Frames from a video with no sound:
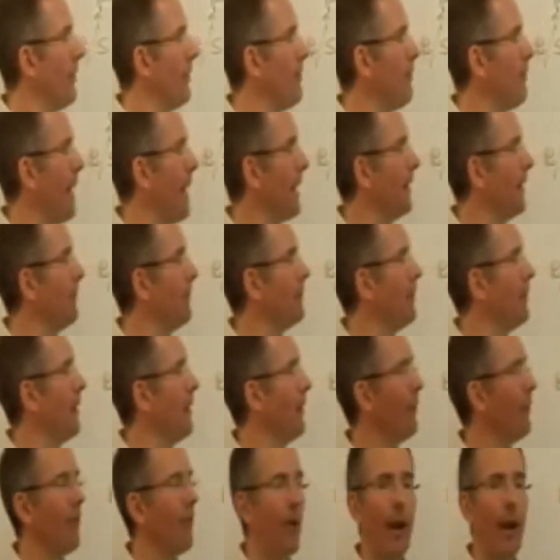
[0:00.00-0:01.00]
See balance
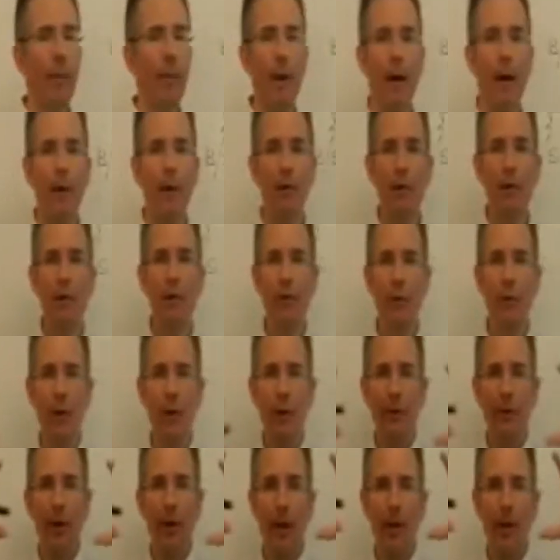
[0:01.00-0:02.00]
sheets very much as
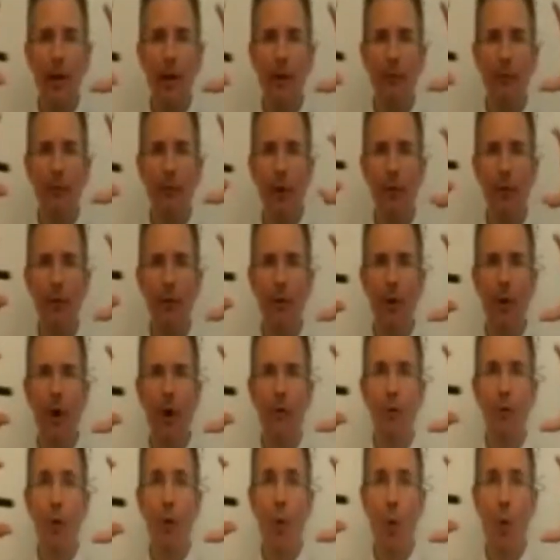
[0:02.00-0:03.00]
taking a
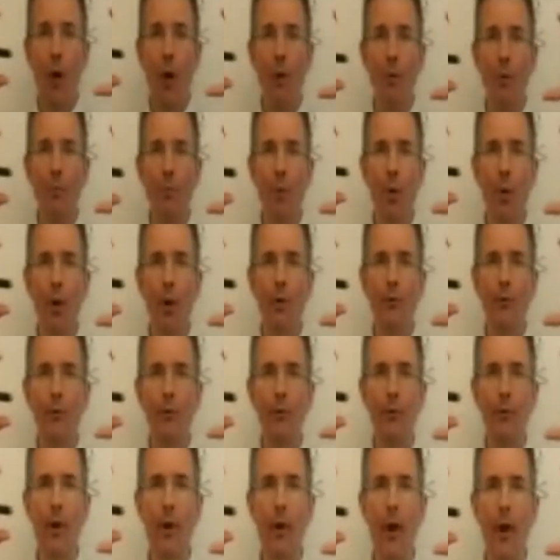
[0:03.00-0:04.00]
photograph at one
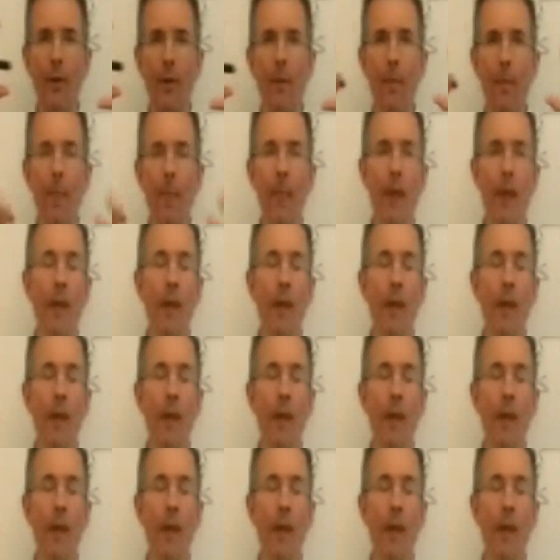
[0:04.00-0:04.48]
point in time.